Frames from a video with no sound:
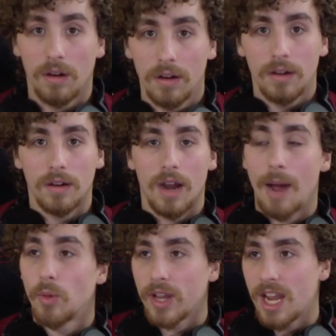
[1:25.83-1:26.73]
I'm
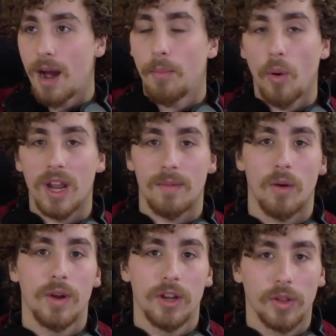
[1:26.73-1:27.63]
pointing at my
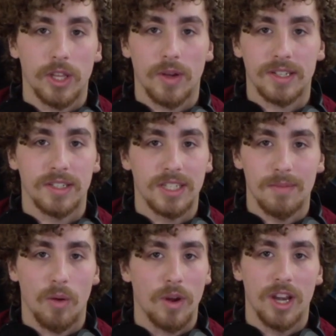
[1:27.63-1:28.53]
window, like you guys can see my
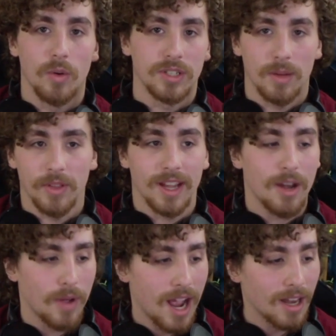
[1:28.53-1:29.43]
window or something. Anyway,
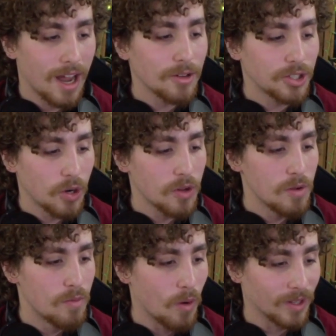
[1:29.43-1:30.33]
I'll show you
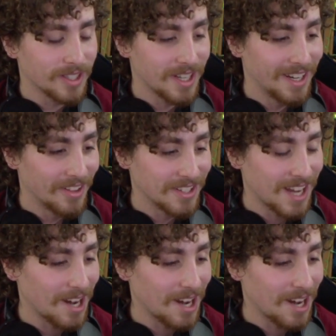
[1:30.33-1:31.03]
more. Let's get into this actual